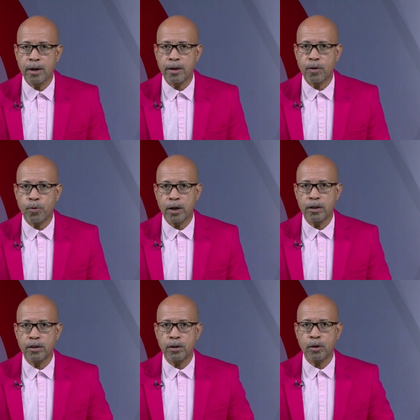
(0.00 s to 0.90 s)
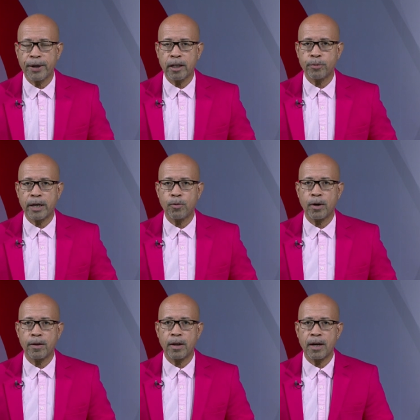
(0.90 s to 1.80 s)
they won in
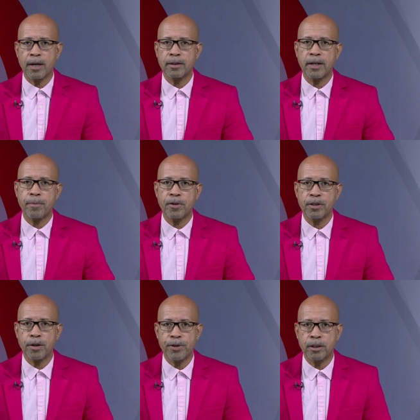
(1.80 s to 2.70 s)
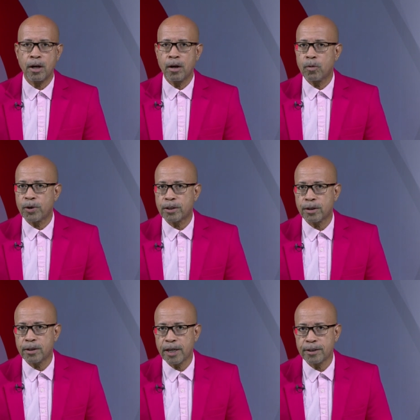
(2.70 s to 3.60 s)
2021, the last time the series was
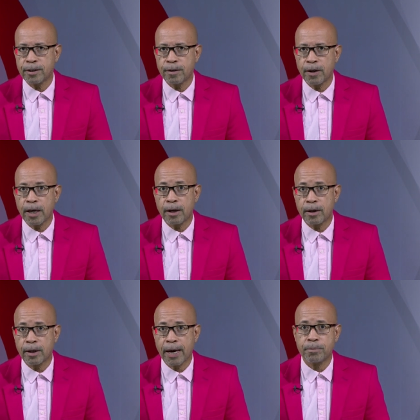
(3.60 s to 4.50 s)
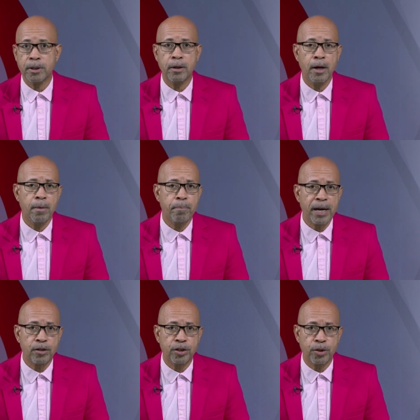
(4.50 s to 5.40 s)
contested. The England captain,
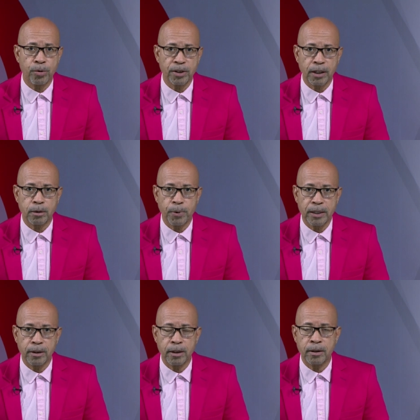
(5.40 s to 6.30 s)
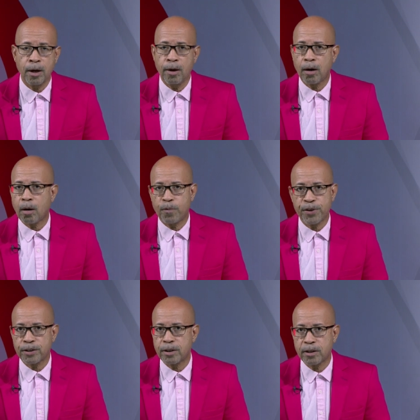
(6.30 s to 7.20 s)
Ben Stokes, expressed his
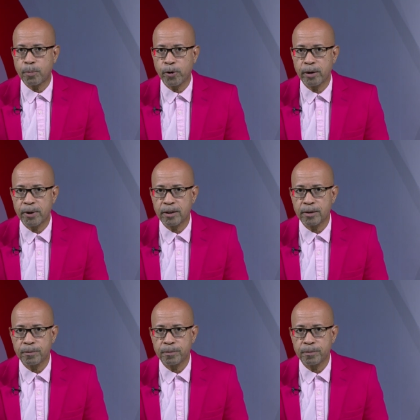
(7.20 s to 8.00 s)
obvious disappointment.